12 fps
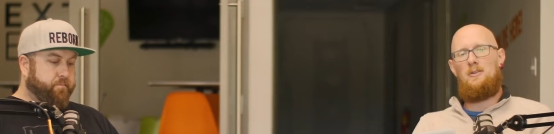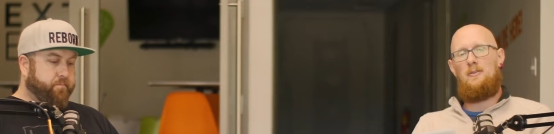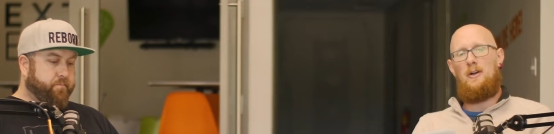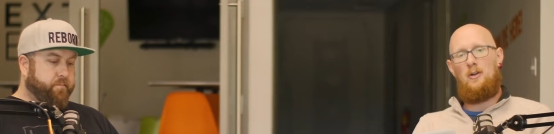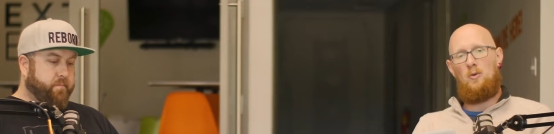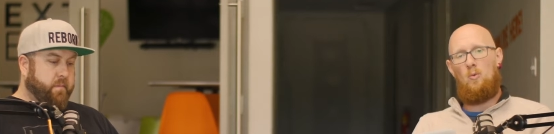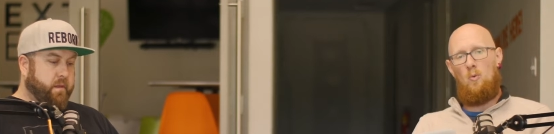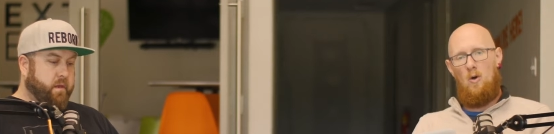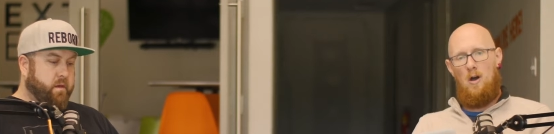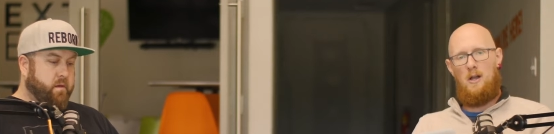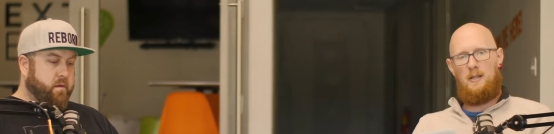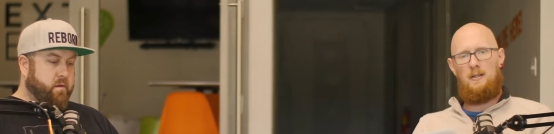Speaker 1: of our
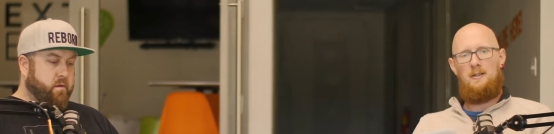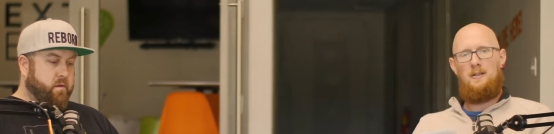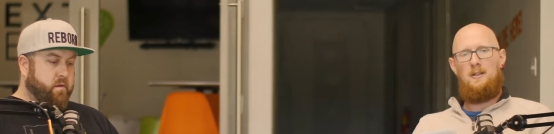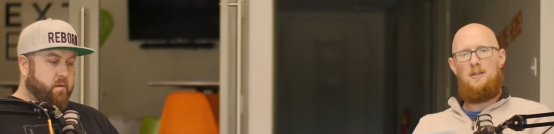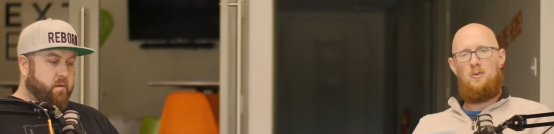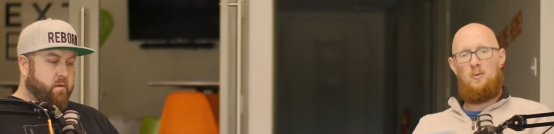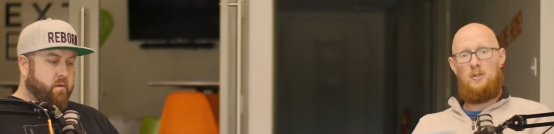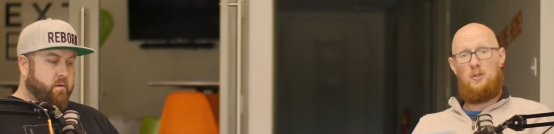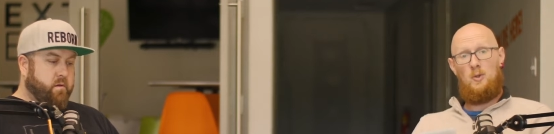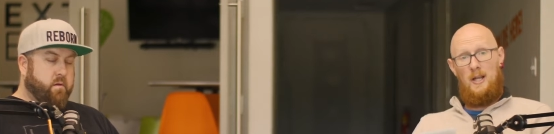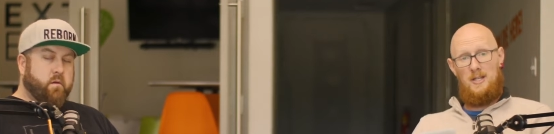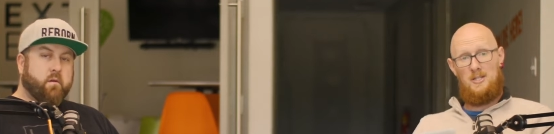walk with
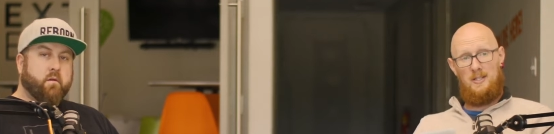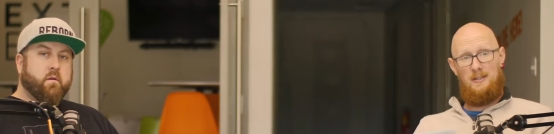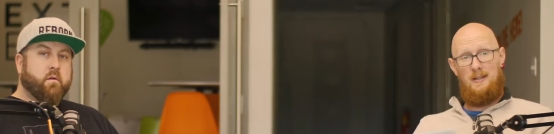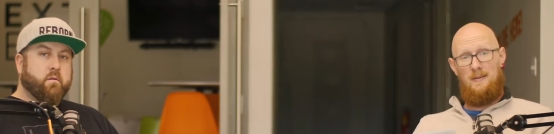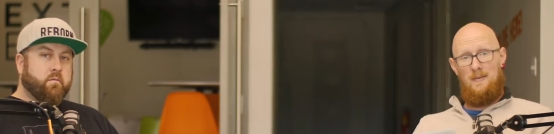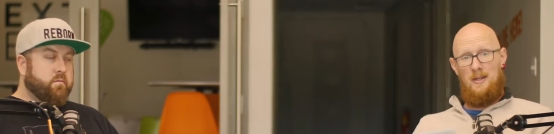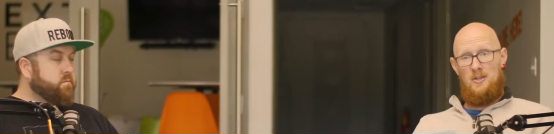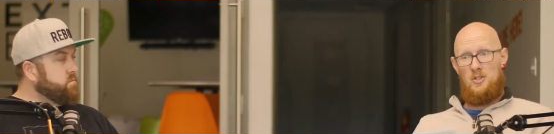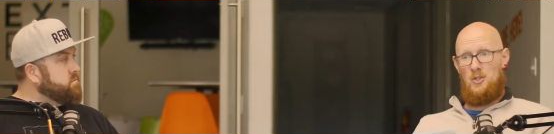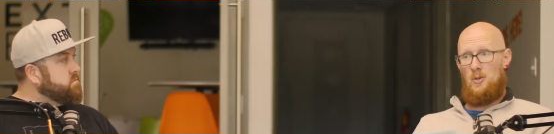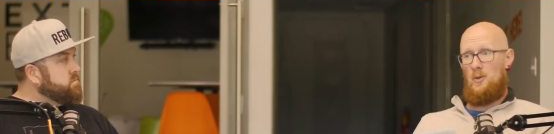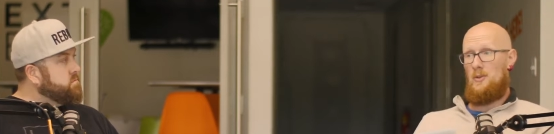Christ.
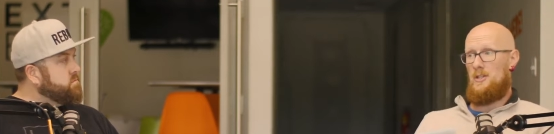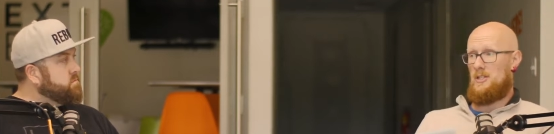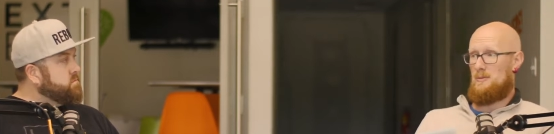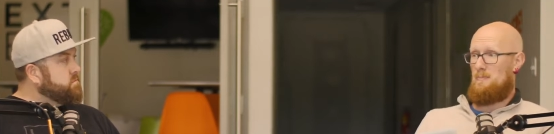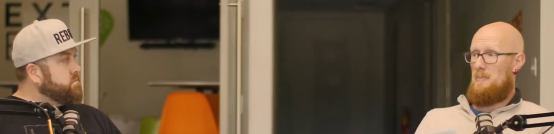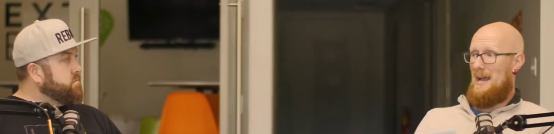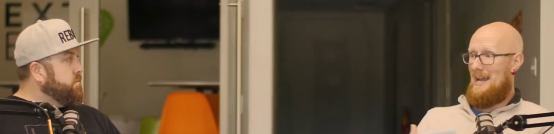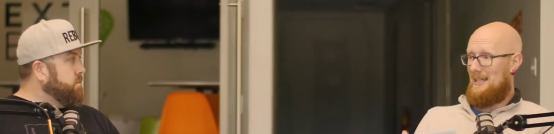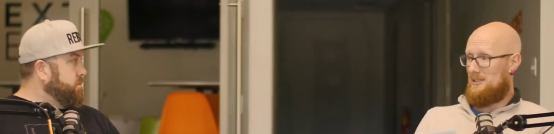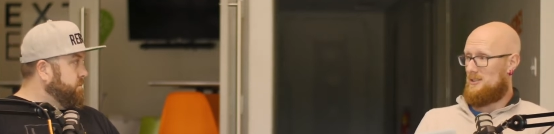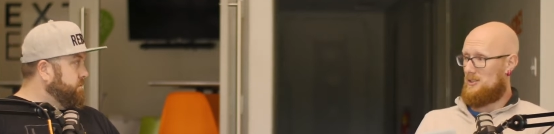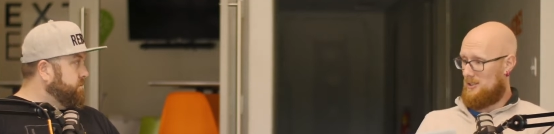So this
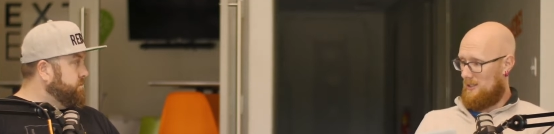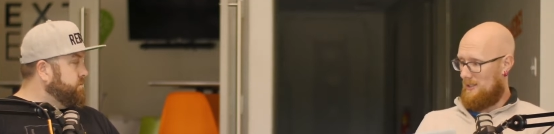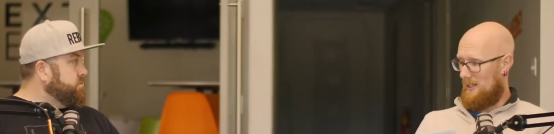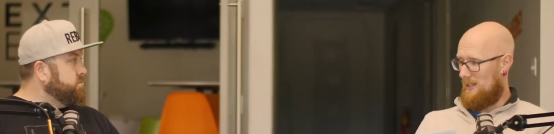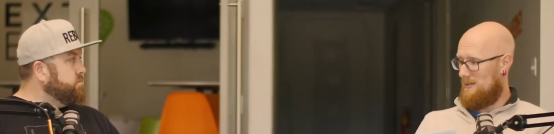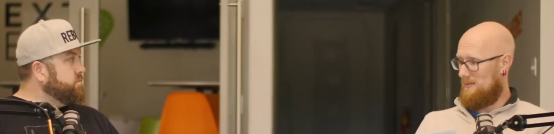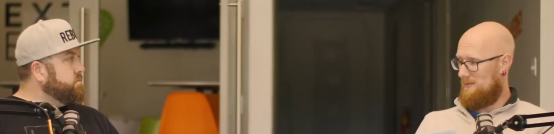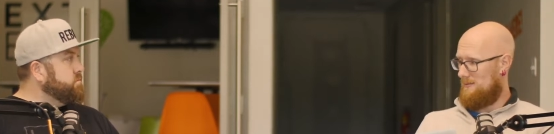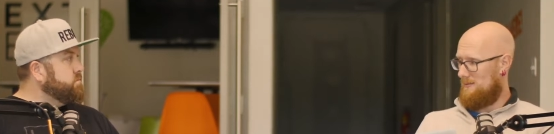past Sunday,